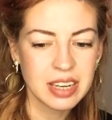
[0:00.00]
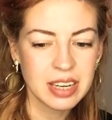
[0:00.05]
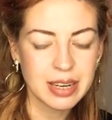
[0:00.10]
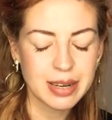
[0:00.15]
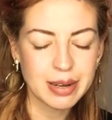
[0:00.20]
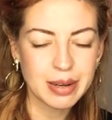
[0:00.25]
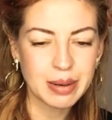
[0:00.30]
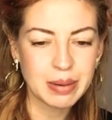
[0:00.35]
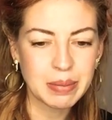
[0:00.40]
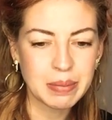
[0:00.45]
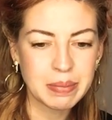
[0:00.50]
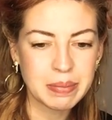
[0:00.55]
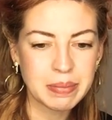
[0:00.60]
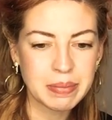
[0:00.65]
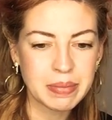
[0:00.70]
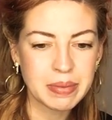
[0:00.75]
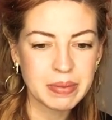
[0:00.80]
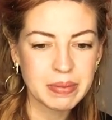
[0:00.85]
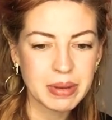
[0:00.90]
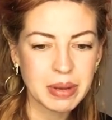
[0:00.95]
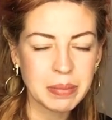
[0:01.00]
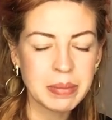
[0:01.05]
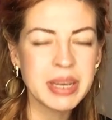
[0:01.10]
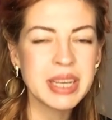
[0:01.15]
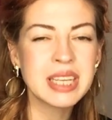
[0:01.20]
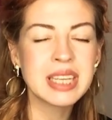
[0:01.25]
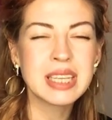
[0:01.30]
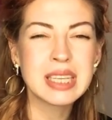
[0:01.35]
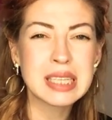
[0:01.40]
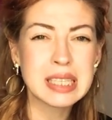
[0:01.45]
Um, I
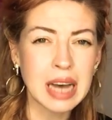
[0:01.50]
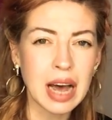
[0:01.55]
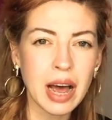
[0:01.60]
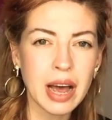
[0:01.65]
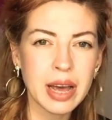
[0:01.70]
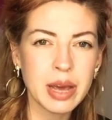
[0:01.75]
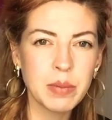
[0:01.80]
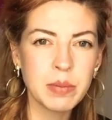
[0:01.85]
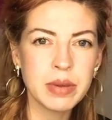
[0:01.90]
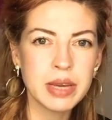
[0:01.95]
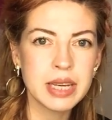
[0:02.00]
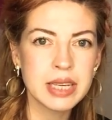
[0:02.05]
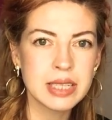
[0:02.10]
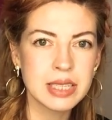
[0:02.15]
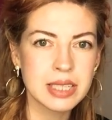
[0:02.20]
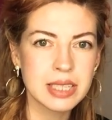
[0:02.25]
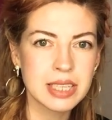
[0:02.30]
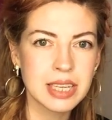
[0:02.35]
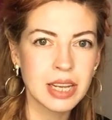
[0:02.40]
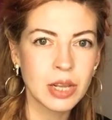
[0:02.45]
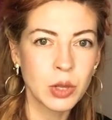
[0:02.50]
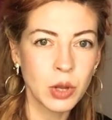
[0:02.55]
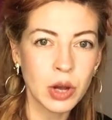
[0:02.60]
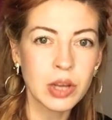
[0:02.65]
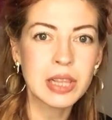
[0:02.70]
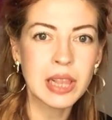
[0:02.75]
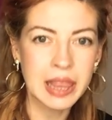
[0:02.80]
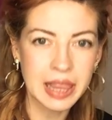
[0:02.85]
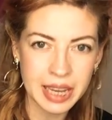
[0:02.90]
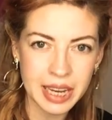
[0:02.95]
mean, time is
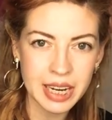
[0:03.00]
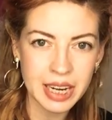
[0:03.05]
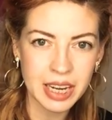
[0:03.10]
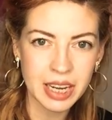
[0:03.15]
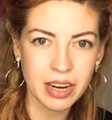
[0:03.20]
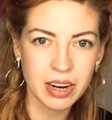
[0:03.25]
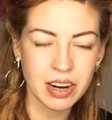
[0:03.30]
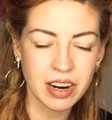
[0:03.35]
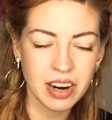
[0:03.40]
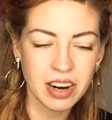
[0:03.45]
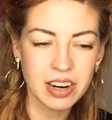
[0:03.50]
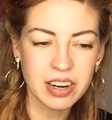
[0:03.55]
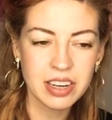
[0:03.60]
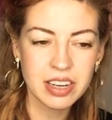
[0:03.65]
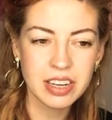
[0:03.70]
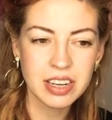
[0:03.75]
not linear.